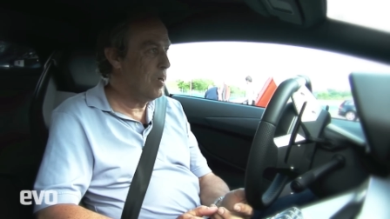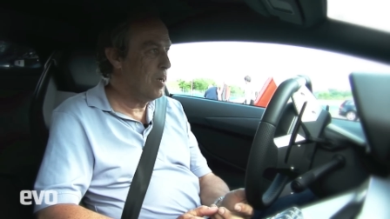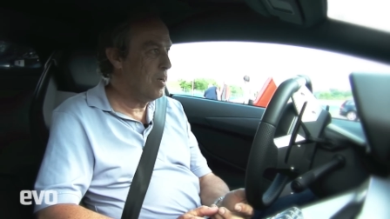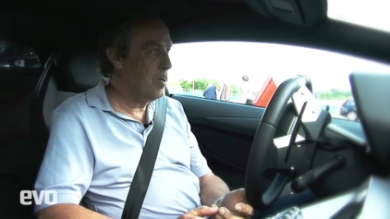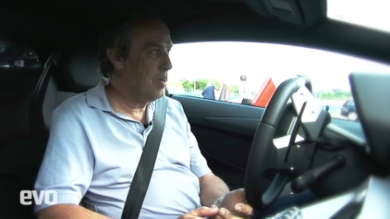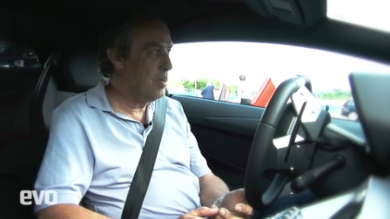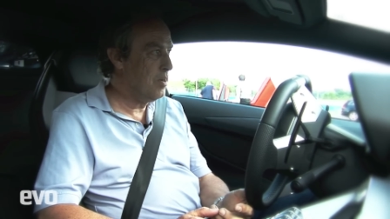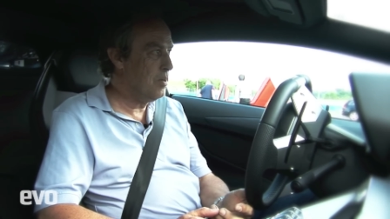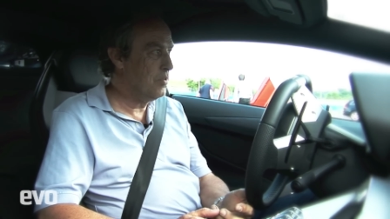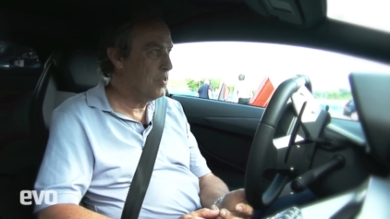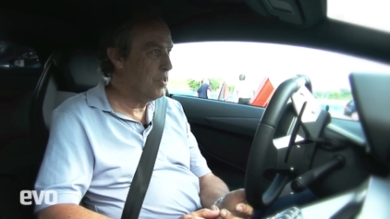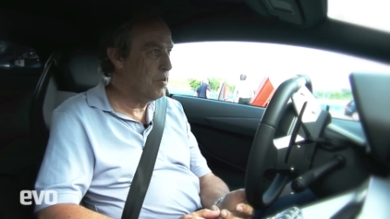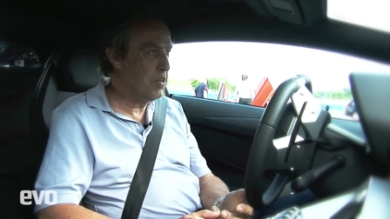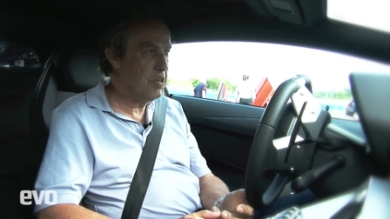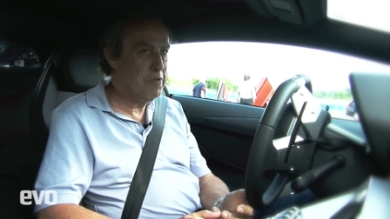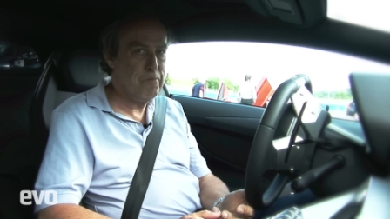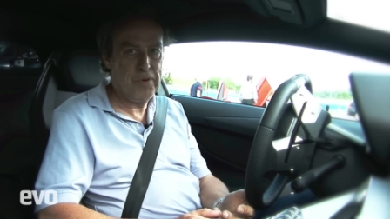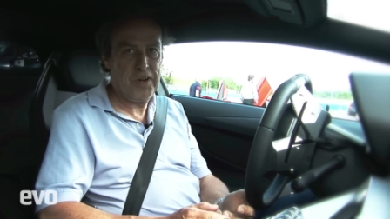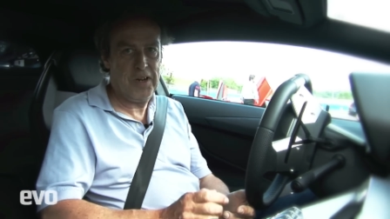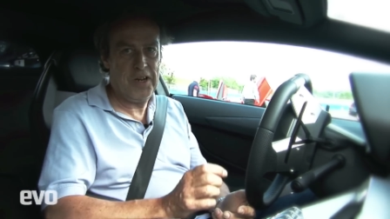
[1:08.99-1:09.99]
uh, so it
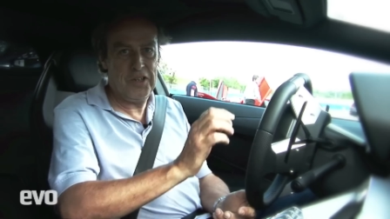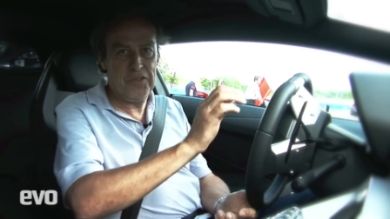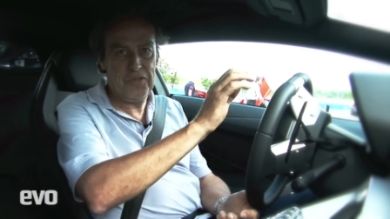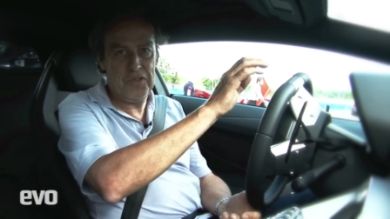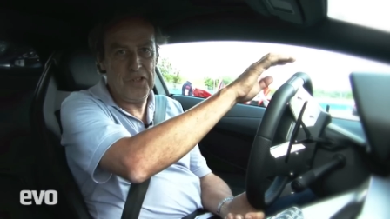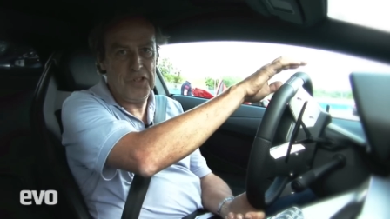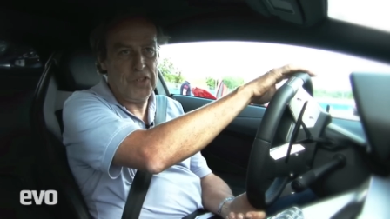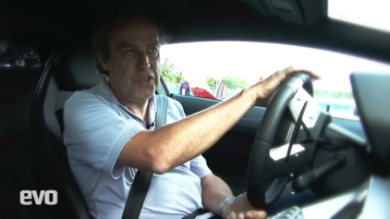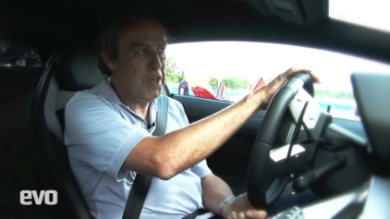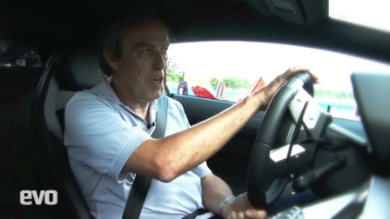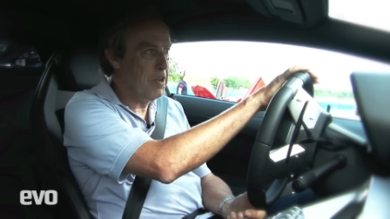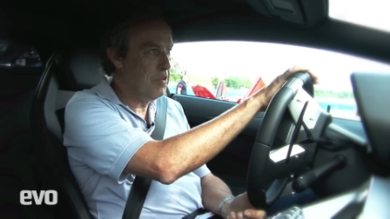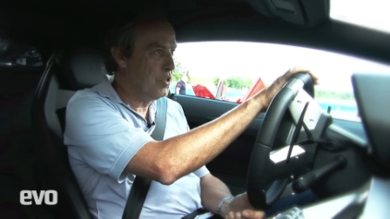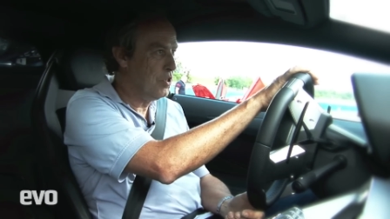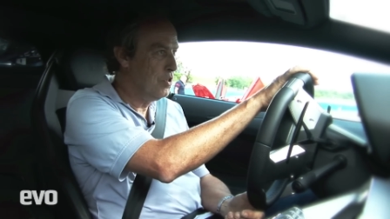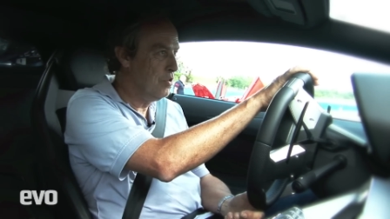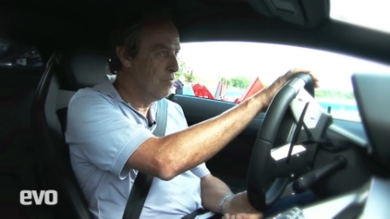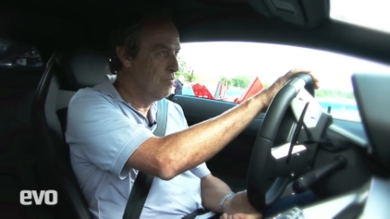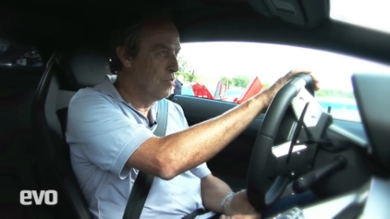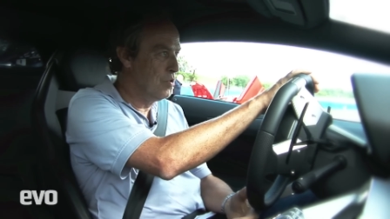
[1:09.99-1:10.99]
complies with the
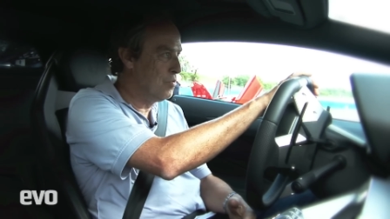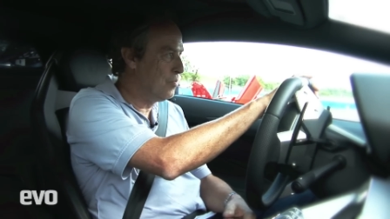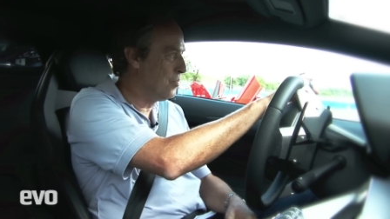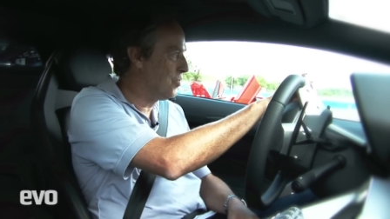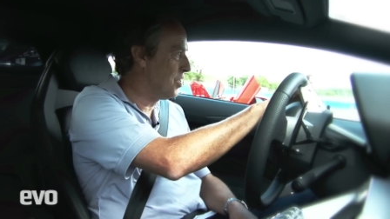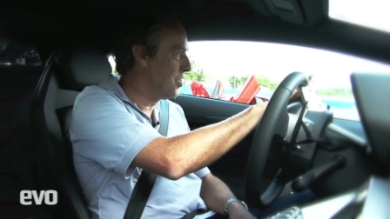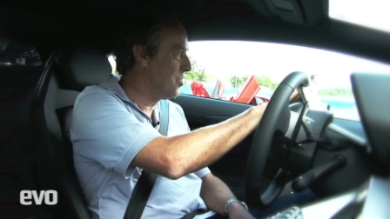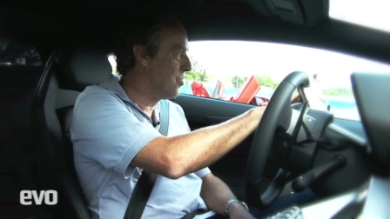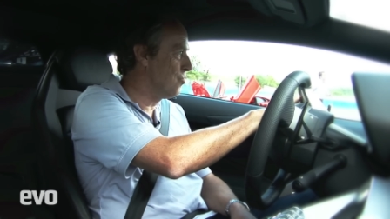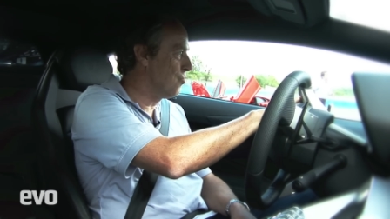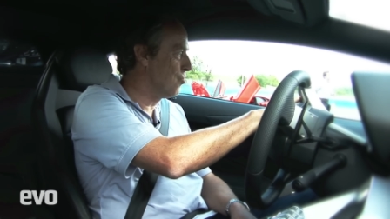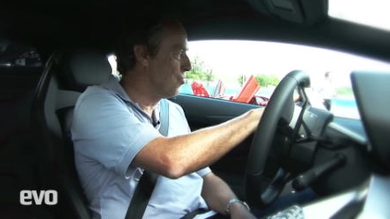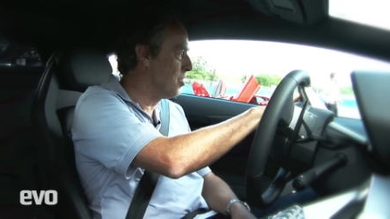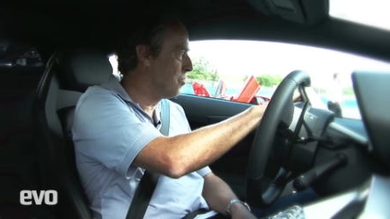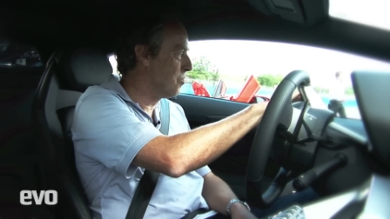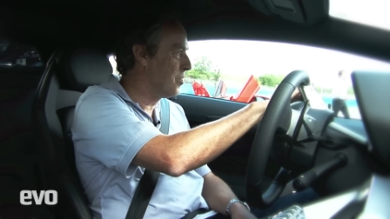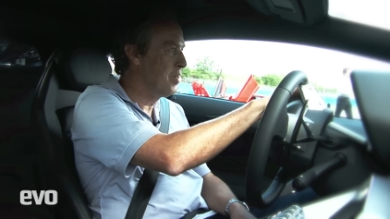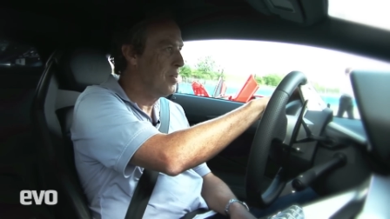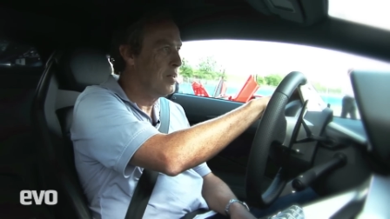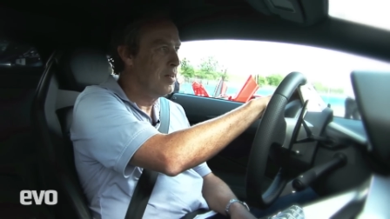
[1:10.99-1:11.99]
CO2 rules in
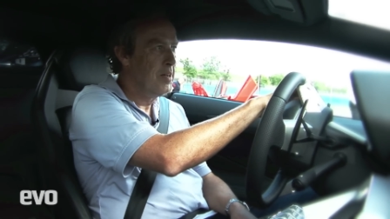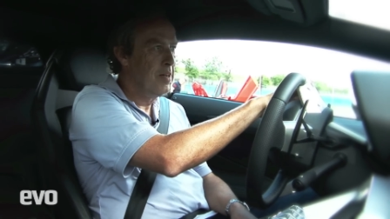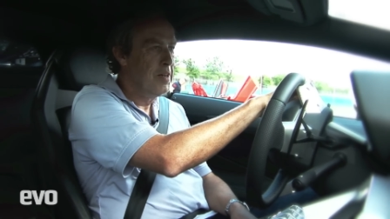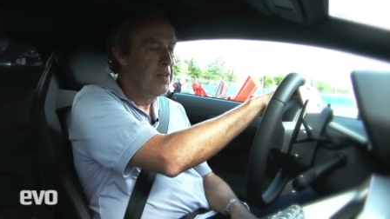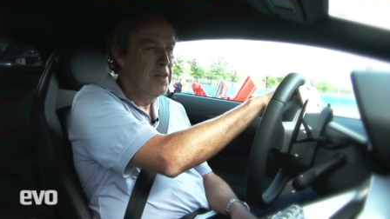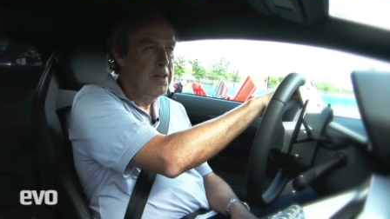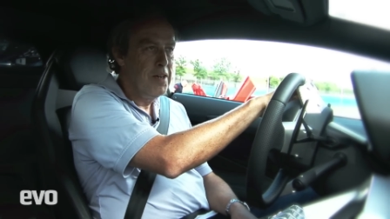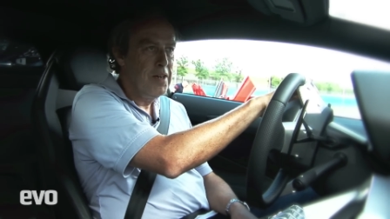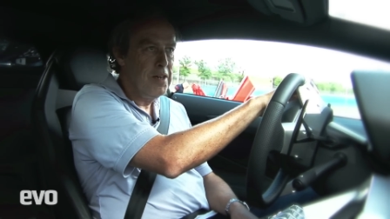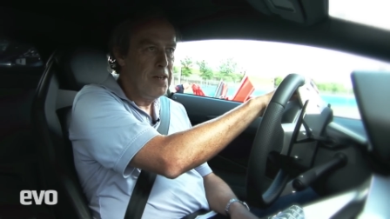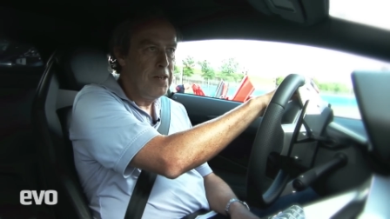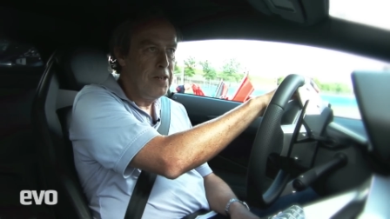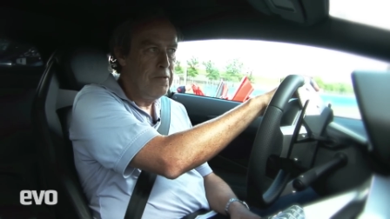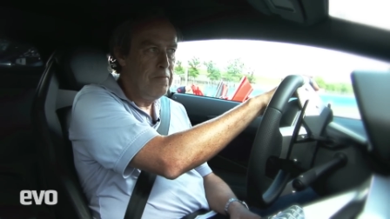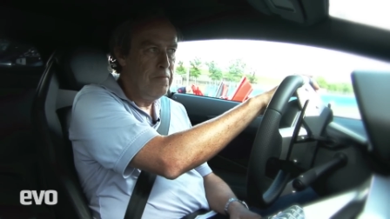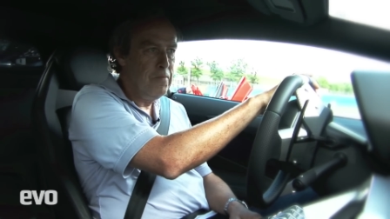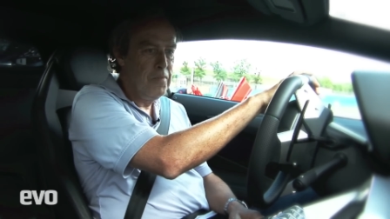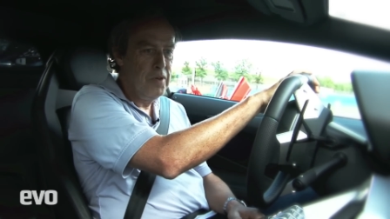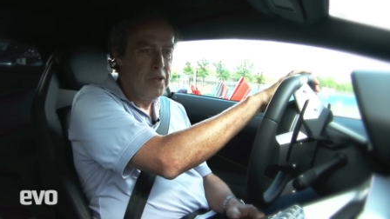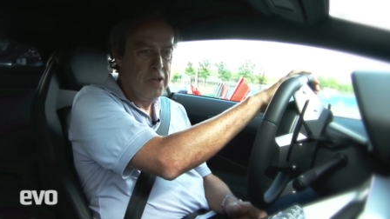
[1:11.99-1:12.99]
Europe.
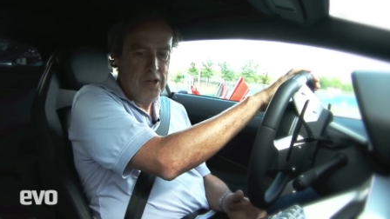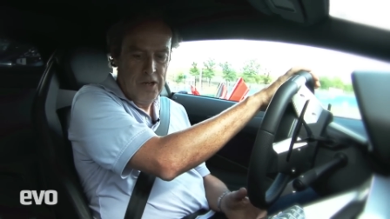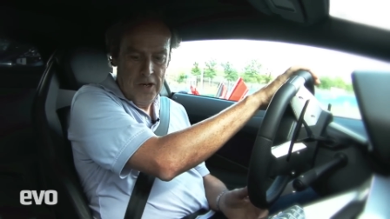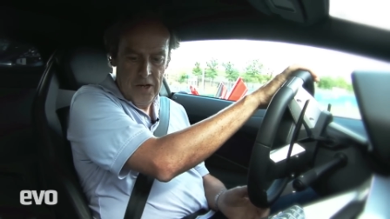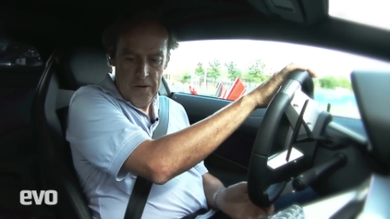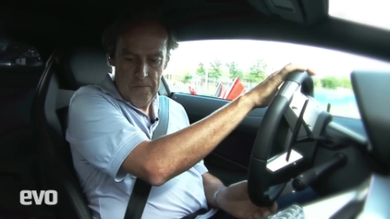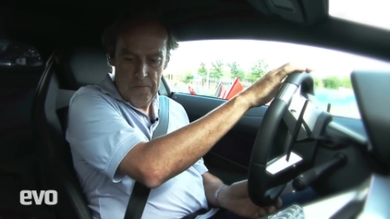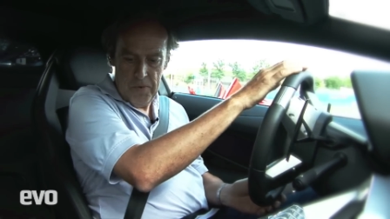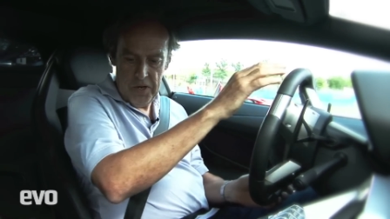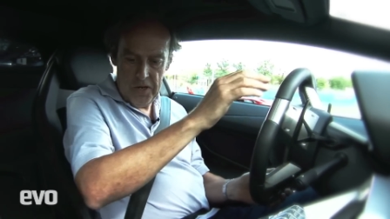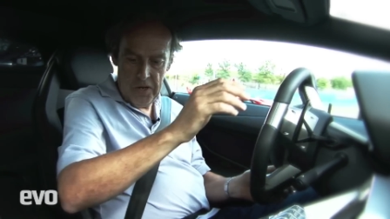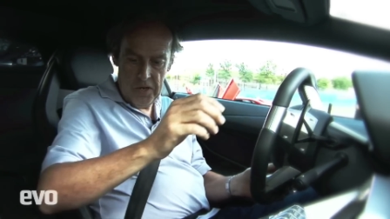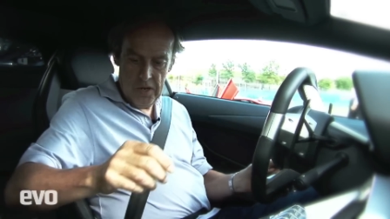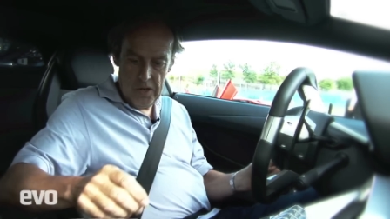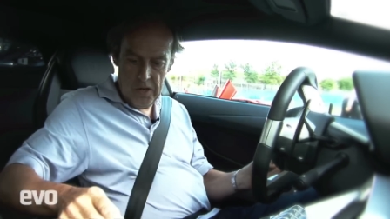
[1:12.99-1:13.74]
Um, but